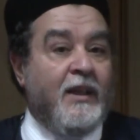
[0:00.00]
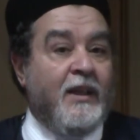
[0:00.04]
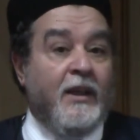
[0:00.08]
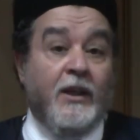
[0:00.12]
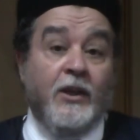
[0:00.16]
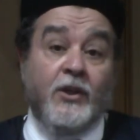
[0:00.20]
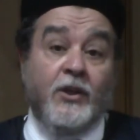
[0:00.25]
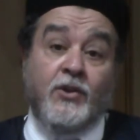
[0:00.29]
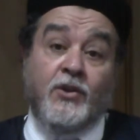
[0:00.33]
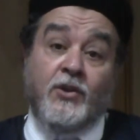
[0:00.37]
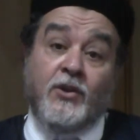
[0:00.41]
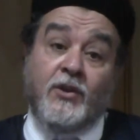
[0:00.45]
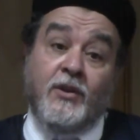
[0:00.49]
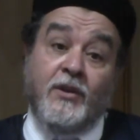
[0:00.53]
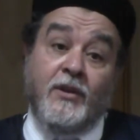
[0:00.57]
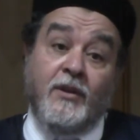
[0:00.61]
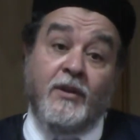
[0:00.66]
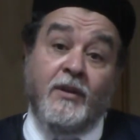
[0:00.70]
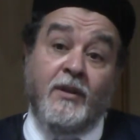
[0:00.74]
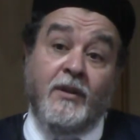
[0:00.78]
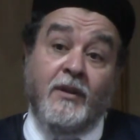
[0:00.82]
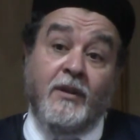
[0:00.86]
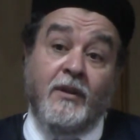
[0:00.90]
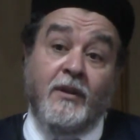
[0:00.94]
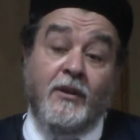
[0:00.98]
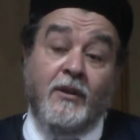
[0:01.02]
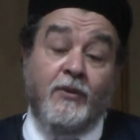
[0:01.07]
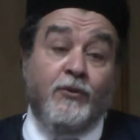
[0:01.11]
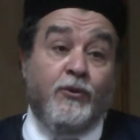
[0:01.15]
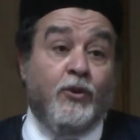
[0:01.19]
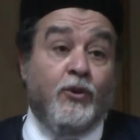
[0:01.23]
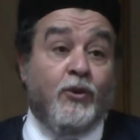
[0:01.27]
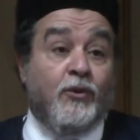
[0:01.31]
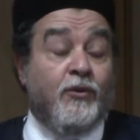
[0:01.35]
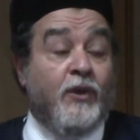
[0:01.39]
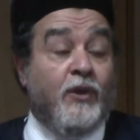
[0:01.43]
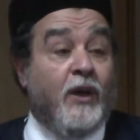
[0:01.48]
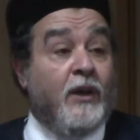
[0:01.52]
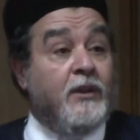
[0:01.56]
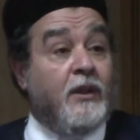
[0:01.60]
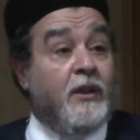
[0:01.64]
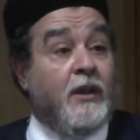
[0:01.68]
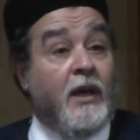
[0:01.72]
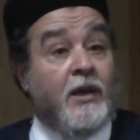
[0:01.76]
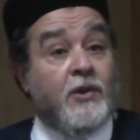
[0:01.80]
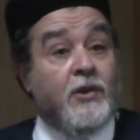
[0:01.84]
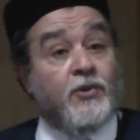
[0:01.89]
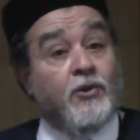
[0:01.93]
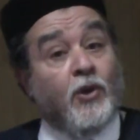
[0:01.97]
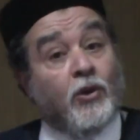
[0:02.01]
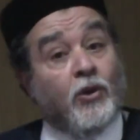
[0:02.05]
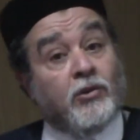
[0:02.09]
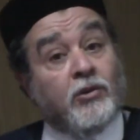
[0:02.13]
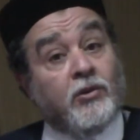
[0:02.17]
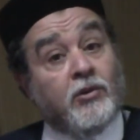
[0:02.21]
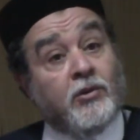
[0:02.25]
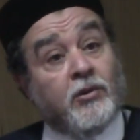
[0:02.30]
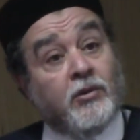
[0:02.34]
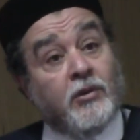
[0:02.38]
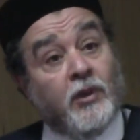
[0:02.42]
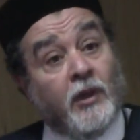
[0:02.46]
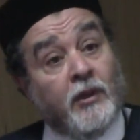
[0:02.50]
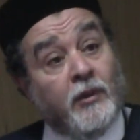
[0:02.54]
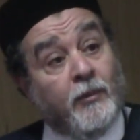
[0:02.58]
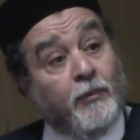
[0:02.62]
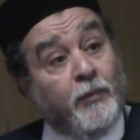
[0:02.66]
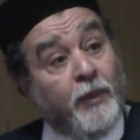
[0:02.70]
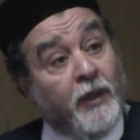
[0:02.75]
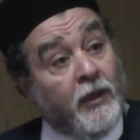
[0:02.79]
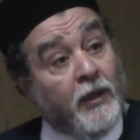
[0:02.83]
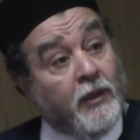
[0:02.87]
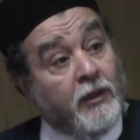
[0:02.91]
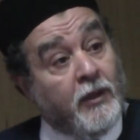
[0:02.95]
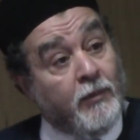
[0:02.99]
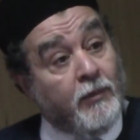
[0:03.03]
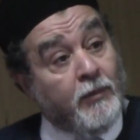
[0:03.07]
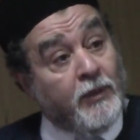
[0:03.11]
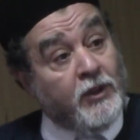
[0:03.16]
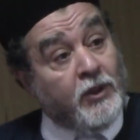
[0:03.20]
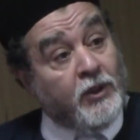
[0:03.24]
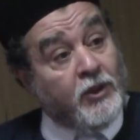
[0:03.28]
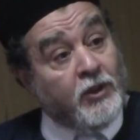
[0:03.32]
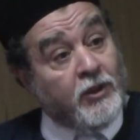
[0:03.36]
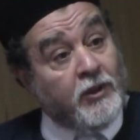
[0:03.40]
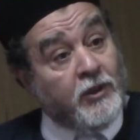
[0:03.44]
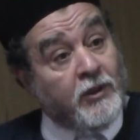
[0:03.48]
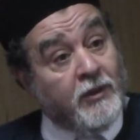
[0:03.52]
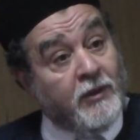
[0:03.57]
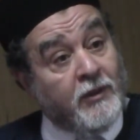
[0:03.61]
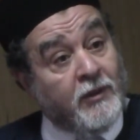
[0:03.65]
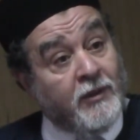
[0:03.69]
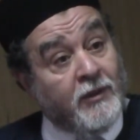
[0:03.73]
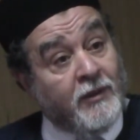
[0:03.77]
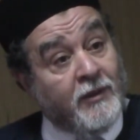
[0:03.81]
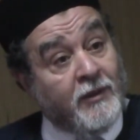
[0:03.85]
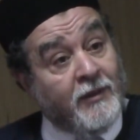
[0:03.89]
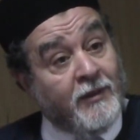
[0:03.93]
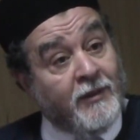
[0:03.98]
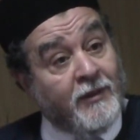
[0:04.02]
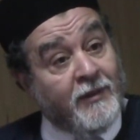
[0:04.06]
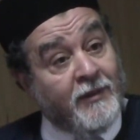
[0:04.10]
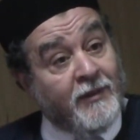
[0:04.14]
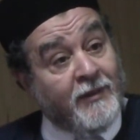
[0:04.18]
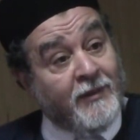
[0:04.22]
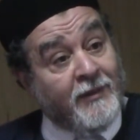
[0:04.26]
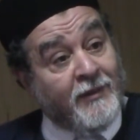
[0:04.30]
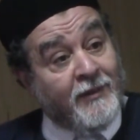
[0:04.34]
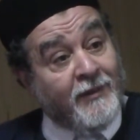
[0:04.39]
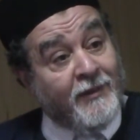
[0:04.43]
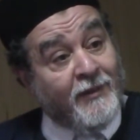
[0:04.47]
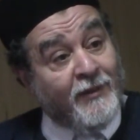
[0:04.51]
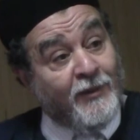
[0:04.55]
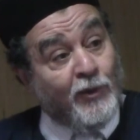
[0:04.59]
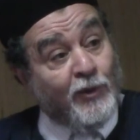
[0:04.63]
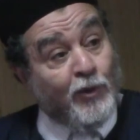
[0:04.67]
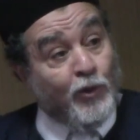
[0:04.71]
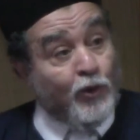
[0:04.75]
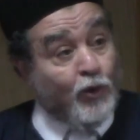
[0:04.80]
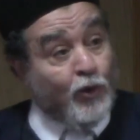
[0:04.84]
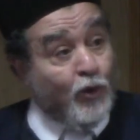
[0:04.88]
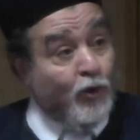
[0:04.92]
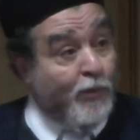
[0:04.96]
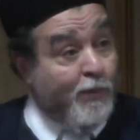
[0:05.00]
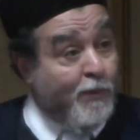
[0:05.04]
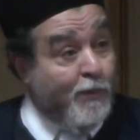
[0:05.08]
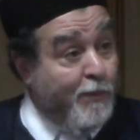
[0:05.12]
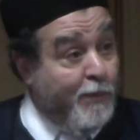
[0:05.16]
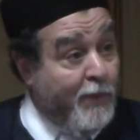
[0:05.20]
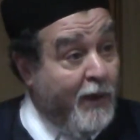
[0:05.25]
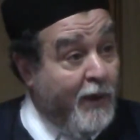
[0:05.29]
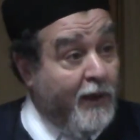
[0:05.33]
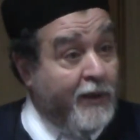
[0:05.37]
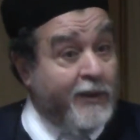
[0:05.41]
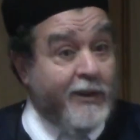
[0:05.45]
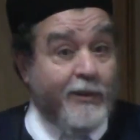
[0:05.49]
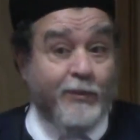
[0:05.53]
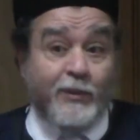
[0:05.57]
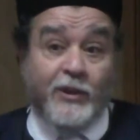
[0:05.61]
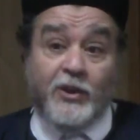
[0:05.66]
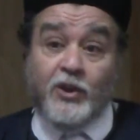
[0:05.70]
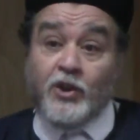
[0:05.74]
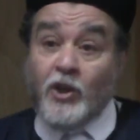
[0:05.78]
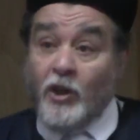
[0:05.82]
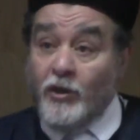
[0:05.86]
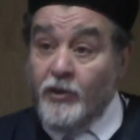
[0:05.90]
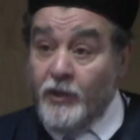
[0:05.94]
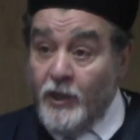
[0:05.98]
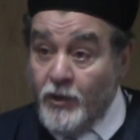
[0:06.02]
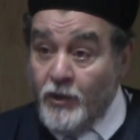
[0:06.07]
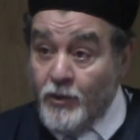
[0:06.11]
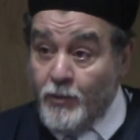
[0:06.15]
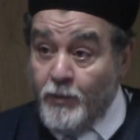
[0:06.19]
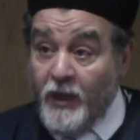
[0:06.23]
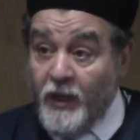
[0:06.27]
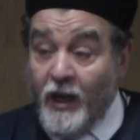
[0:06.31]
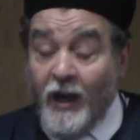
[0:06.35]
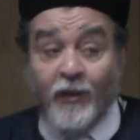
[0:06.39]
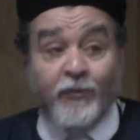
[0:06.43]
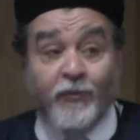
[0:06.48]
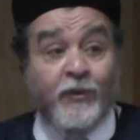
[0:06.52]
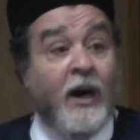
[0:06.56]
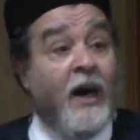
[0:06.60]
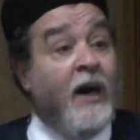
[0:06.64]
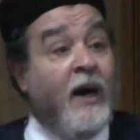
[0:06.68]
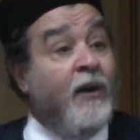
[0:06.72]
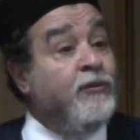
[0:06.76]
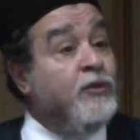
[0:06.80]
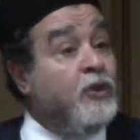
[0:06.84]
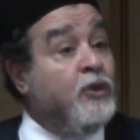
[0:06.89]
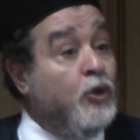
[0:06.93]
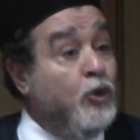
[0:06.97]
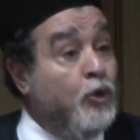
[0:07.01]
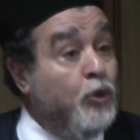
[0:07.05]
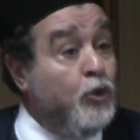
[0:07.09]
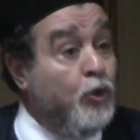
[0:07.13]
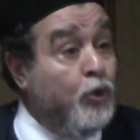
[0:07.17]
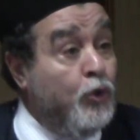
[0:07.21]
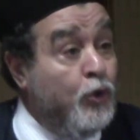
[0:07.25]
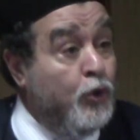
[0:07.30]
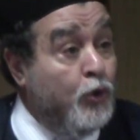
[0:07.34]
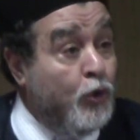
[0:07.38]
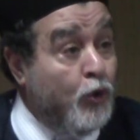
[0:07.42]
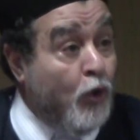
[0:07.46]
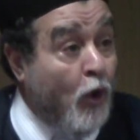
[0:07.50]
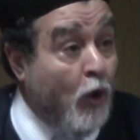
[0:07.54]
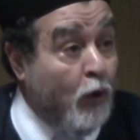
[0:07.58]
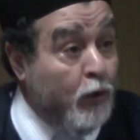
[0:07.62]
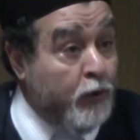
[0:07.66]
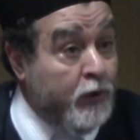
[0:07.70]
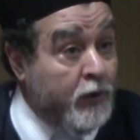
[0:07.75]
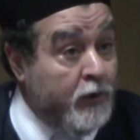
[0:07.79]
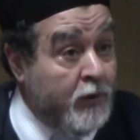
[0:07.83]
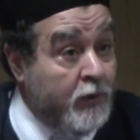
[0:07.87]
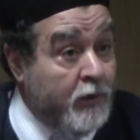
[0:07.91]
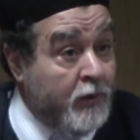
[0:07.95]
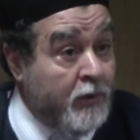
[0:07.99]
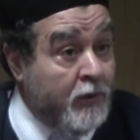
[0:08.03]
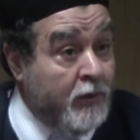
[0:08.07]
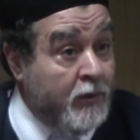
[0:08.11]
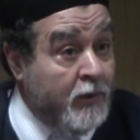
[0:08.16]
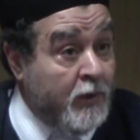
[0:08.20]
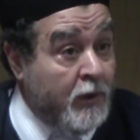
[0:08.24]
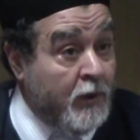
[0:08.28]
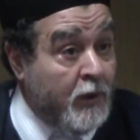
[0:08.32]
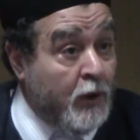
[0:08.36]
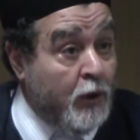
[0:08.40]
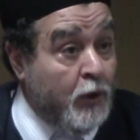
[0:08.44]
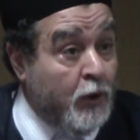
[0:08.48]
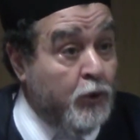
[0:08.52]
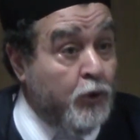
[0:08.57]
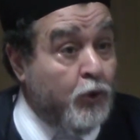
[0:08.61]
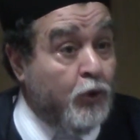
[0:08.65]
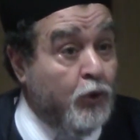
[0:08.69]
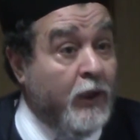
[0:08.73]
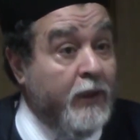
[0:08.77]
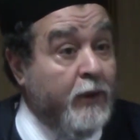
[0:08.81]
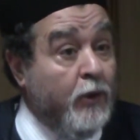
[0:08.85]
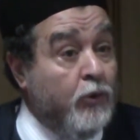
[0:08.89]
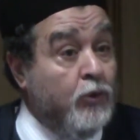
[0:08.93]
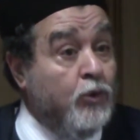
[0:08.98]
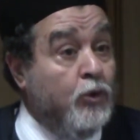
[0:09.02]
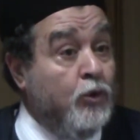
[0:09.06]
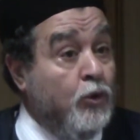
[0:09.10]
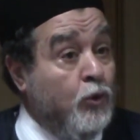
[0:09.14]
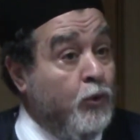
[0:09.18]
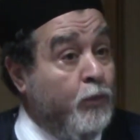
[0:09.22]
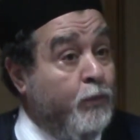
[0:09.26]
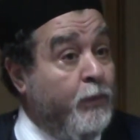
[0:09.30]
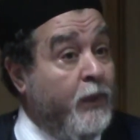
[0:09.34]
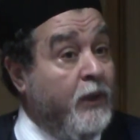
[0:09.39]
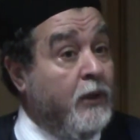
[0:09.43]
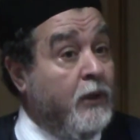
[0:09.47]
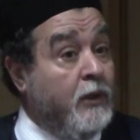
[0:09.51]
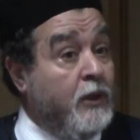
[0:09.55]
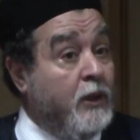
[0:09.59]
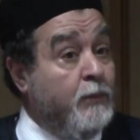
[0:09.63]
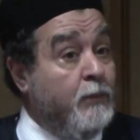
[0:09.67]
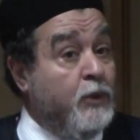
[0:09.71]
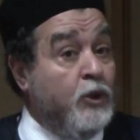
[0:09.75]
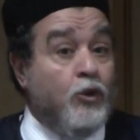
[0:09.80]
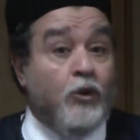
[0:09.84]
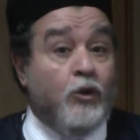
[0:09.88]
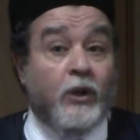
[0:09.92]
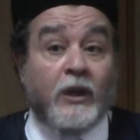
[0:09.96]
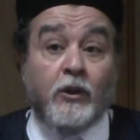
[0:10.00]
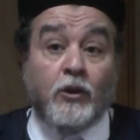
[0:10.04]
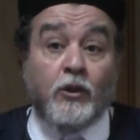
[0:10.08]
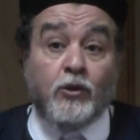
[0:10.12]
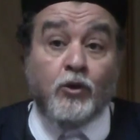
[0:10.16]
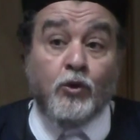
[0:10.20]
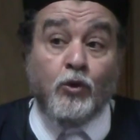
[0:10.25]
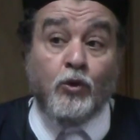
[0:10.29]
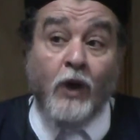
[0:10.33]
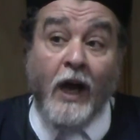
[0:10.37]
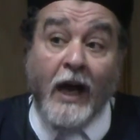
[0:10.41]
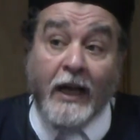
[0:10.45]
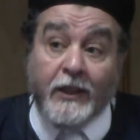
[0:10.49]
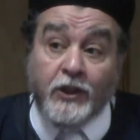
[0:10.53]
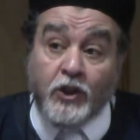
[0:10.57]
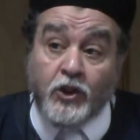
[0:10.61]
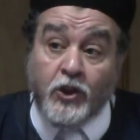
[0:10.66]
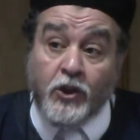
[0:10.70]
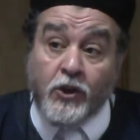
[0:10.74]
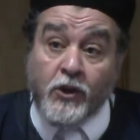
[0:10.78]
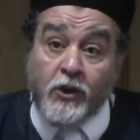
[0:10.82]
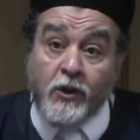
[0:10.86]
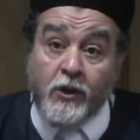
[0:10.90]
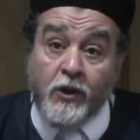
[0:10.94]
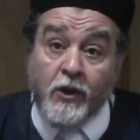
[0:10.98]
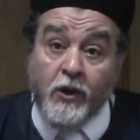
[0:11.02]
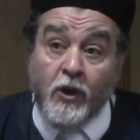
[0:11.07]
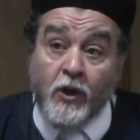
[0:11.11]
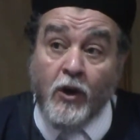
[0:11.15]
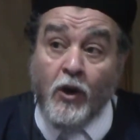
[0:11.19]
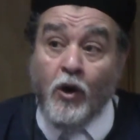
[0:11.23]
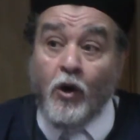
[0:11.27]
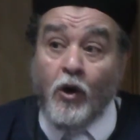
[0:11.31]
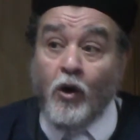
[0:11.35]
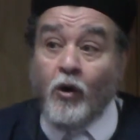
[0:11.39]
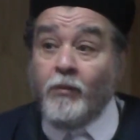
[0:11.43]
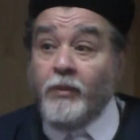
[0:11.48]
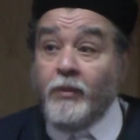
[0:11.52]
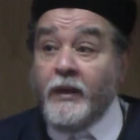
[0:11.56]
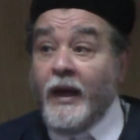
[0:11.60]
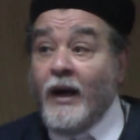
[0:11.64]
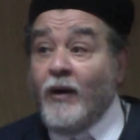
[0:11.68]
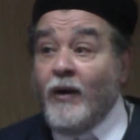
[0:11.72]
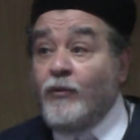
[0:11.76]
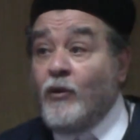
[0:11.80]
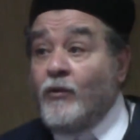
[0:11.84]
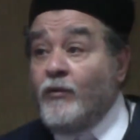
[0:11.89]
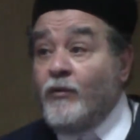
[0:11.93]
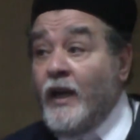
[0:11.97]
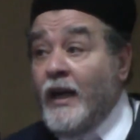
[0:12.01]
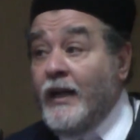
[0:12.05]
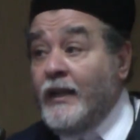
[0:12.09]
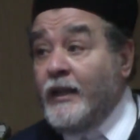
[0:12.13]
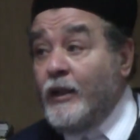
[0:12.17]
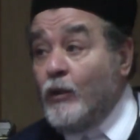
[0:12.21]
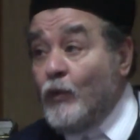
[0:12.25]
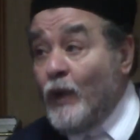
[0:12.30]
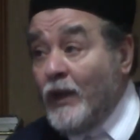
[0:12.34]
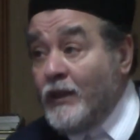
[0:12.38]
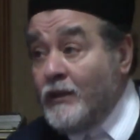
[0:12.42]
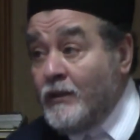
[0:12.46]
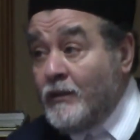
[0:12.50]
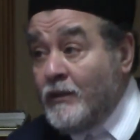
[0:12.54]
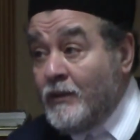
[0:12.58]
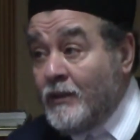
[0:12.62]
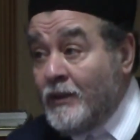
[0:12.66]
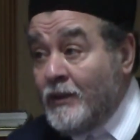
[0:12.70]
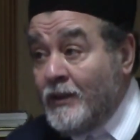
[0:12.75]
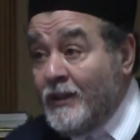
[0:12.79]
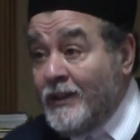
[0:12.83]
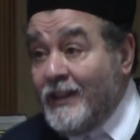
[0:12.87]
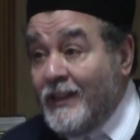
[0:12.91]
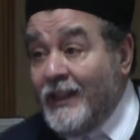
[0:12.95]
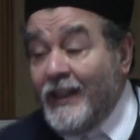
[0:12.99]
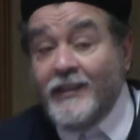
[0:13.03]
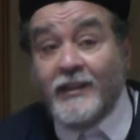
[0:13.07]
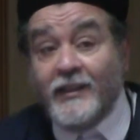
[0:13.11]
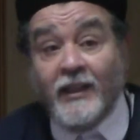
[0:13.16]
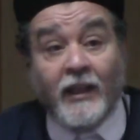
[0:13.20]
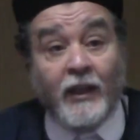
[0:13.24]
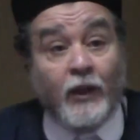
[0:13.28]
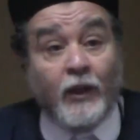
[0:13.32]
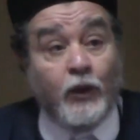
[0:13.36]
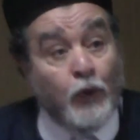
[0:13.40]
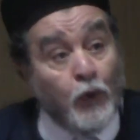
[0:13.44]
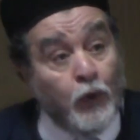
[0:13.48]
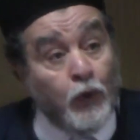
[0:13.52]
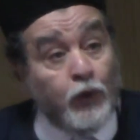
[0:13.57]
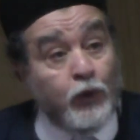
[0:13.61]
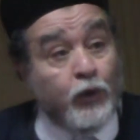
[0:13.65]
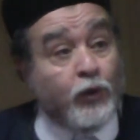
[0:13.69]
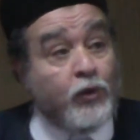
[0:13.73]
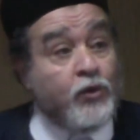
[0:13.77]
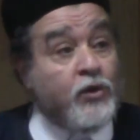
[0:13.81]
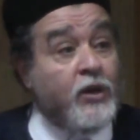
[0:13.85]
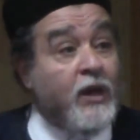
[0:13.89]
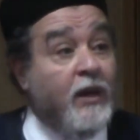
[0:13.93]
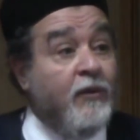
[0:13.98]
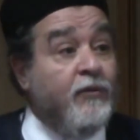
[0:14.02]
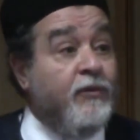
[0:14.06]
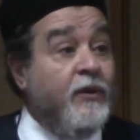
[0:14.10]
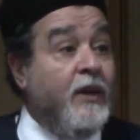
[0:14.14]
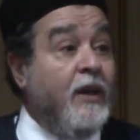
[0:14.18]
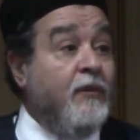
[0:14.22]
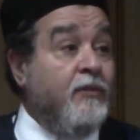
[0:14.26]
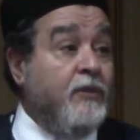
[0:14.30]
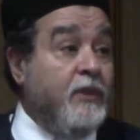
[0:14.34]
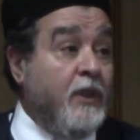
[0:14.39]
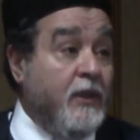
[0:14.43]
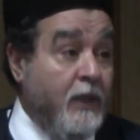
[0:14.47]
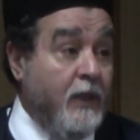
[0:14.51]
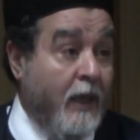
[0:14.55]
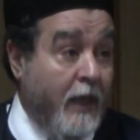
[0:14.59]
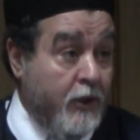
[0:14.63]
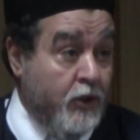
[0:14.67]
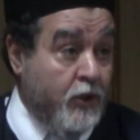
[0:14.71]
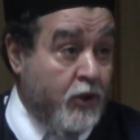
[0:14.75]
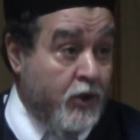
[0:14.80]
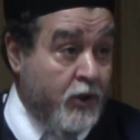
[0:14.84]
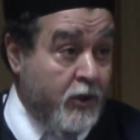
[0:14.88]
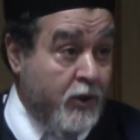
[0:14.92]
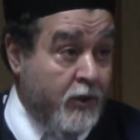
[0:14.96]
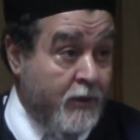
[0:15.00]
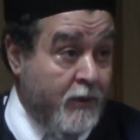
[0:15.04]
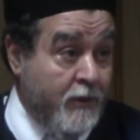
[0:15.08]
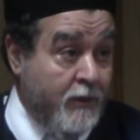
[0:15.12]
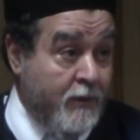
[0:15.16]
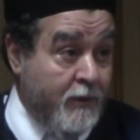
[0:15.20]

is if your father has not done pilgrimage, to do pilgrimage on his behalf after you do your own. You cannot do pilgrimage, you cannot do Hajj on behalf of anyone until you yourself have done Hajj.